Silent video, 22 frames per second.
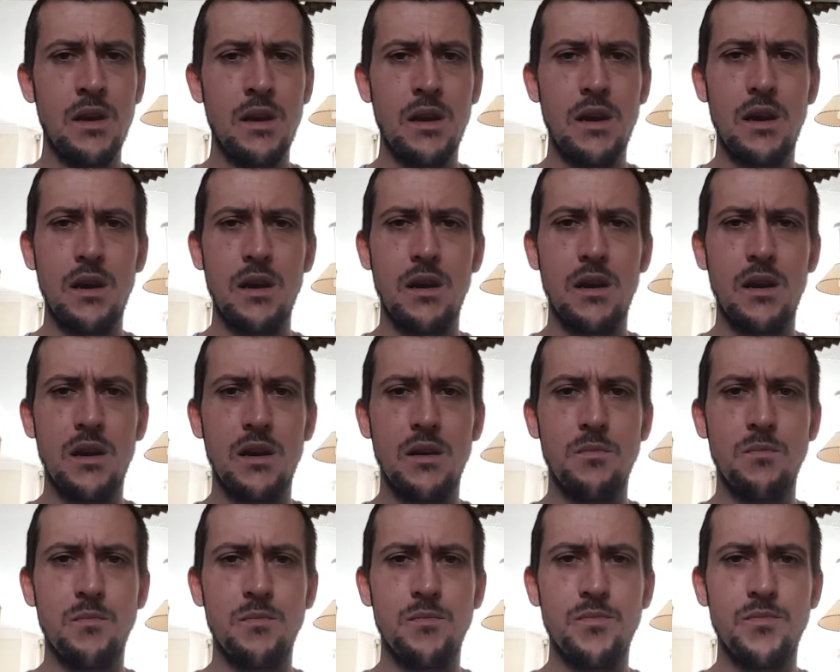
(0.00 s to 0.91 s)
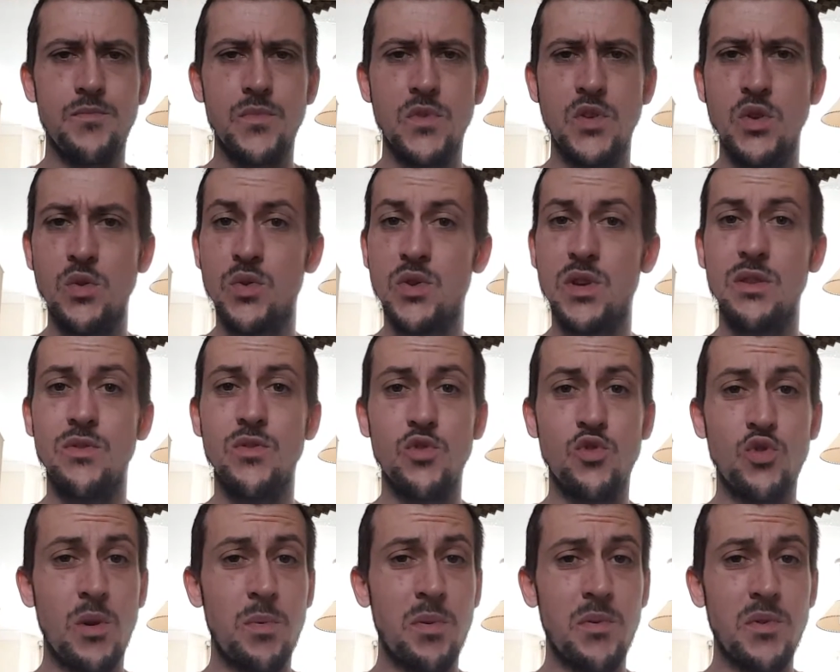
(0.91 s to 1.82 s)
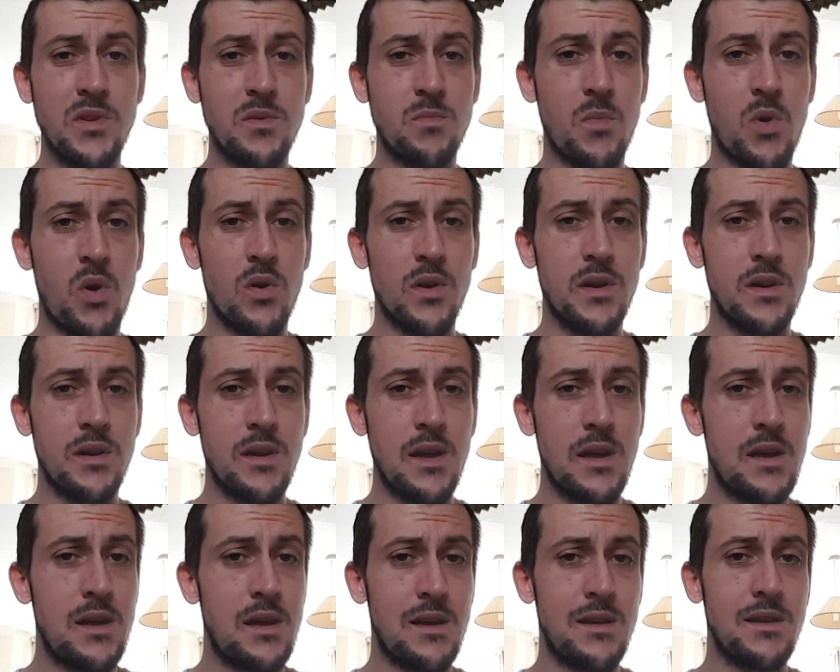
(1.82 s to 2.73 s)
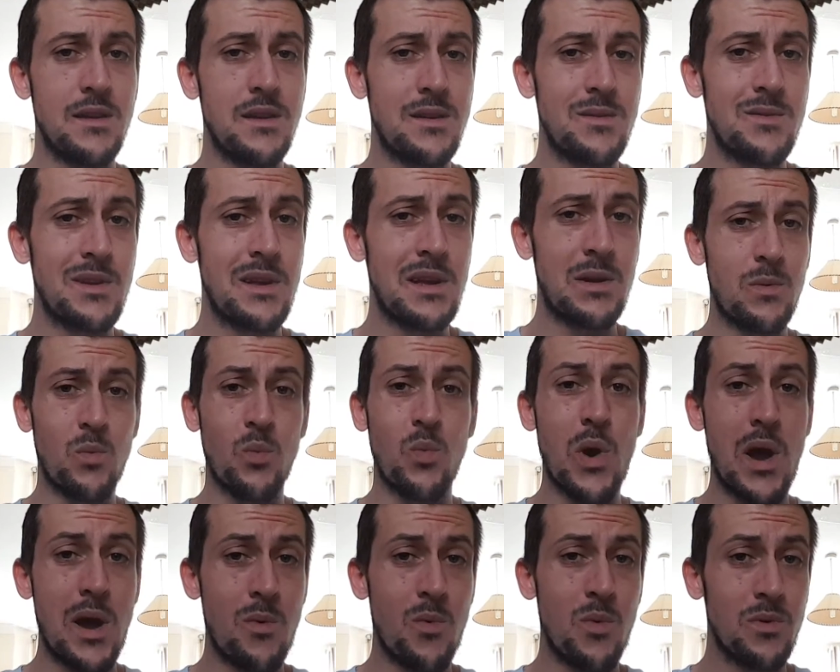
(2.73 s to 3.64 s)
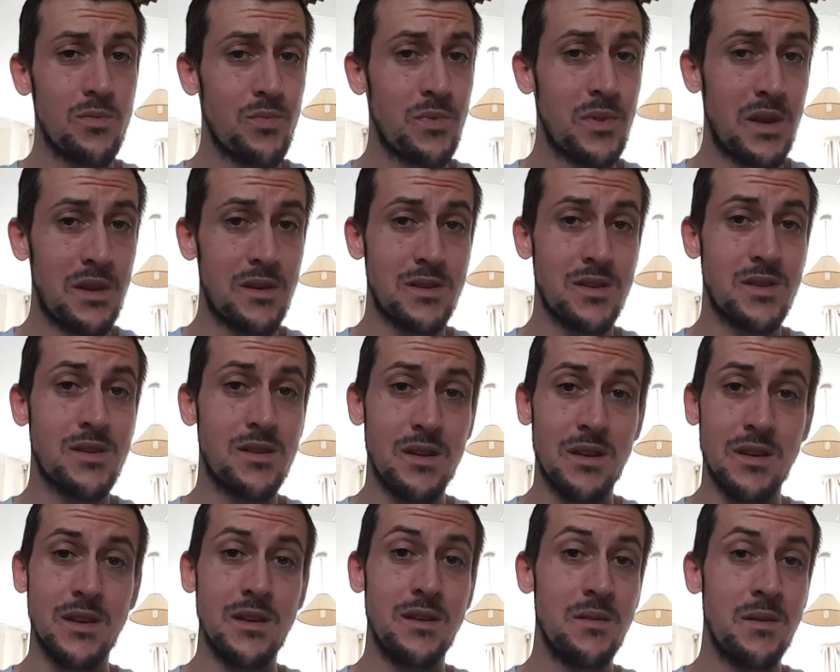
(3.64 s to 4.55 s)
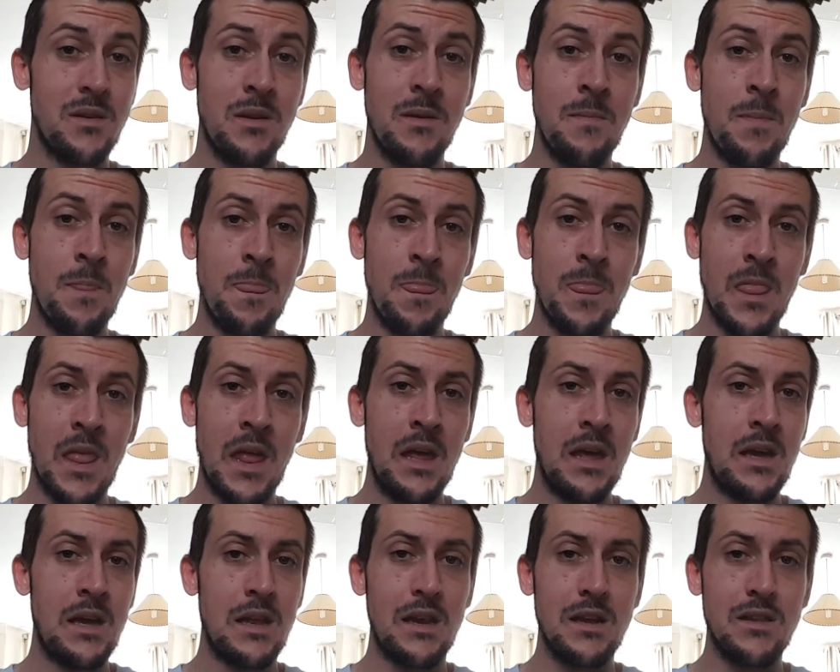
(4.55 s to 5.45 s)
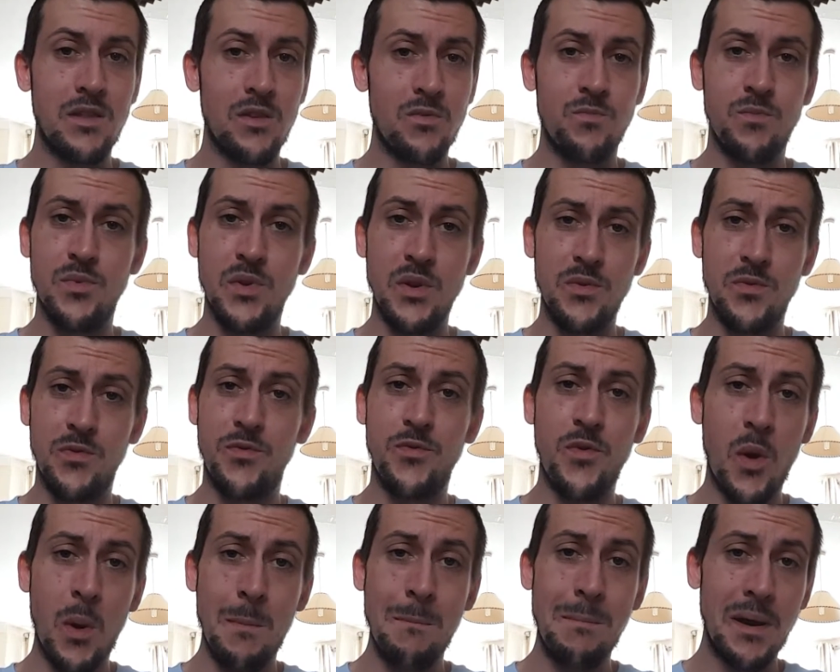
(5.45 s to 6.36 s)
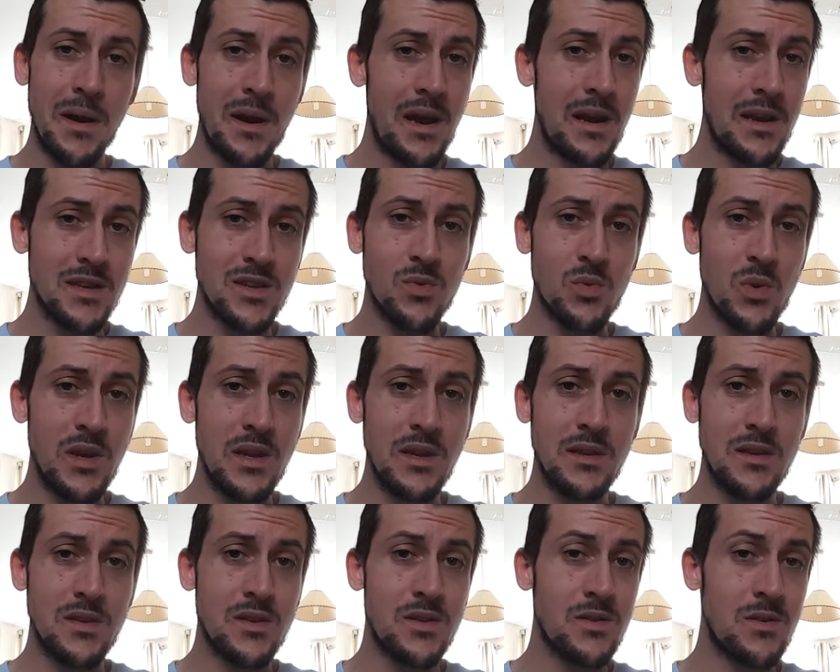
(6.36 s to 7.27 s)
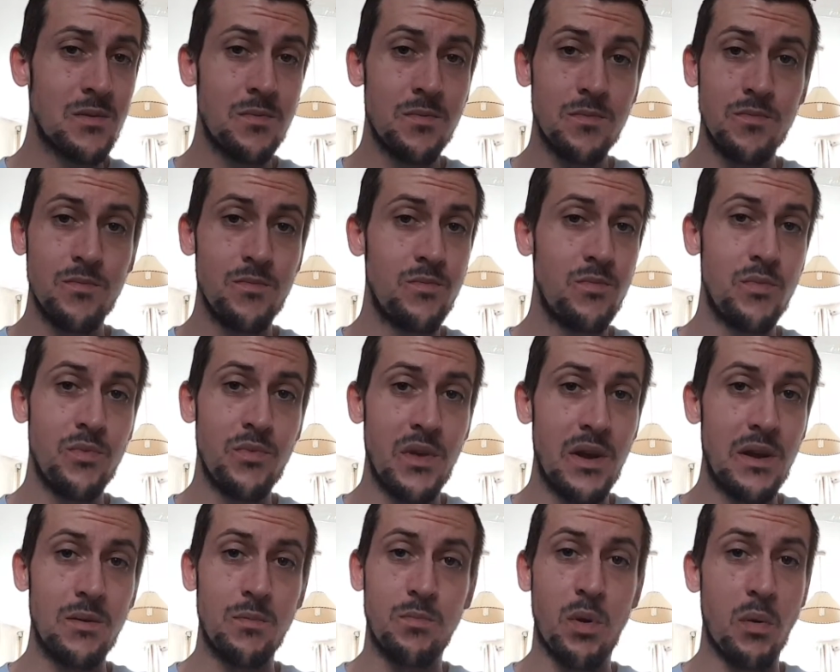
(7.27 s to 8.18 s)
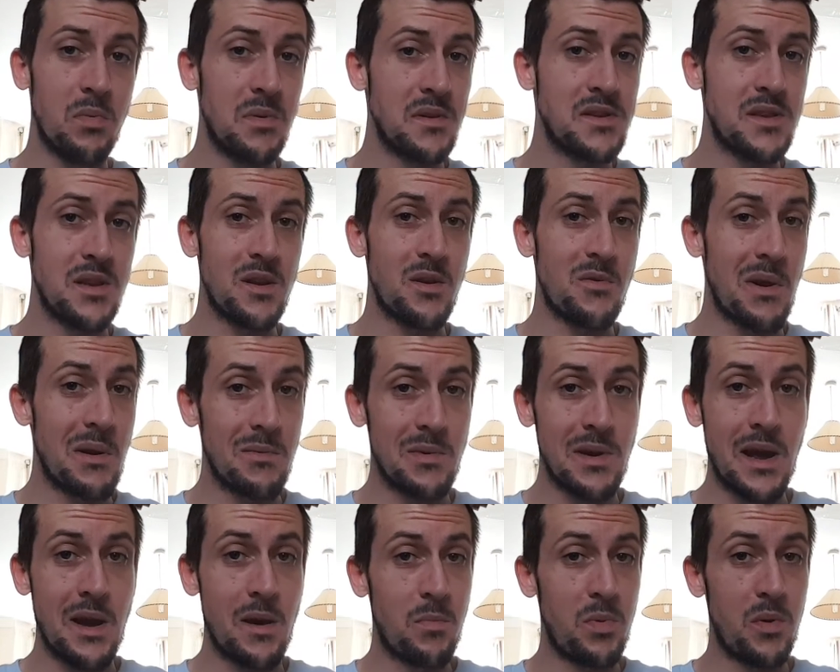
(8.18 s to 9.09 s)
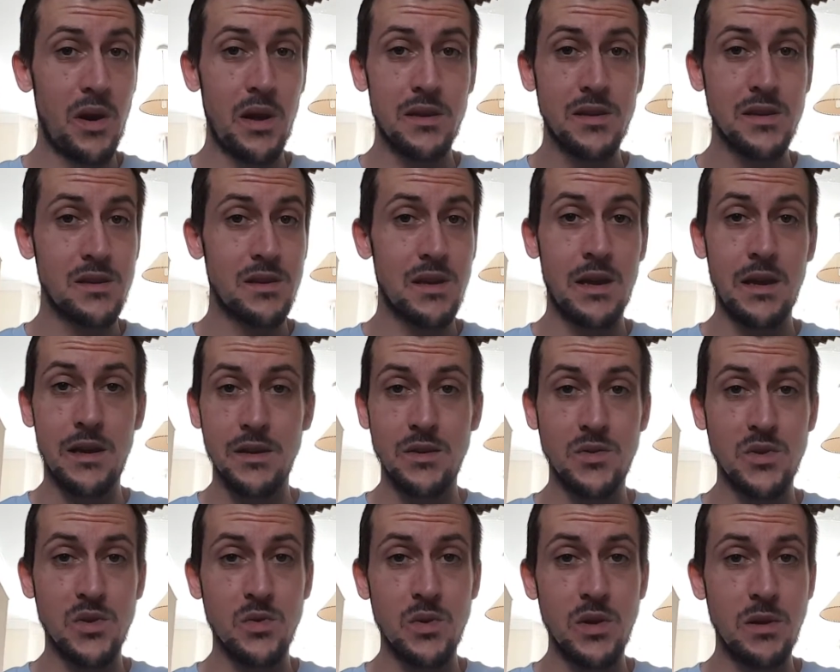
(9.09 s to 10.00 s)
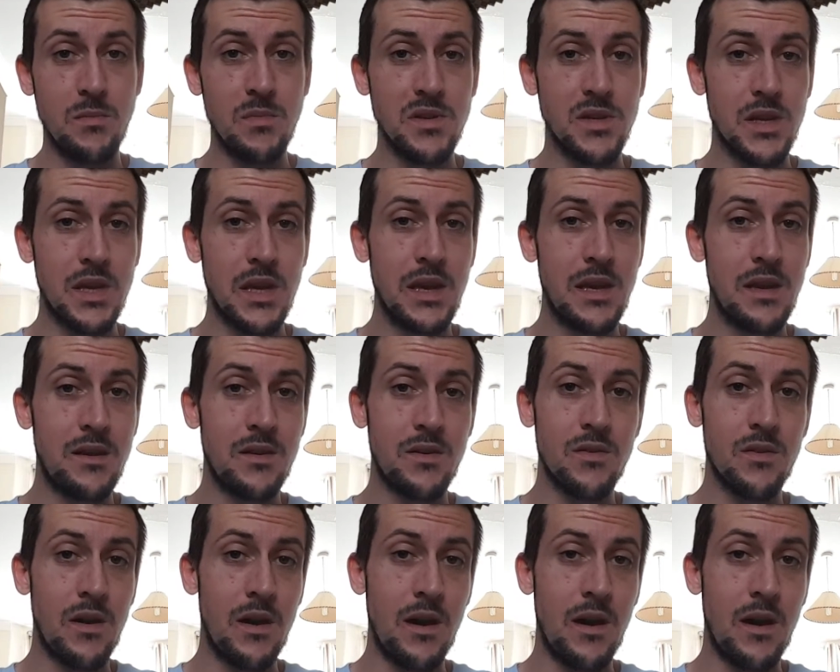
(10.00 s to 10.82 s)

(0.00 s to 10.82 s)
Used it in the dripper this morning, and wow, that's like the foam banana sweets that are probably still around now, but as I used to eat them as a kid.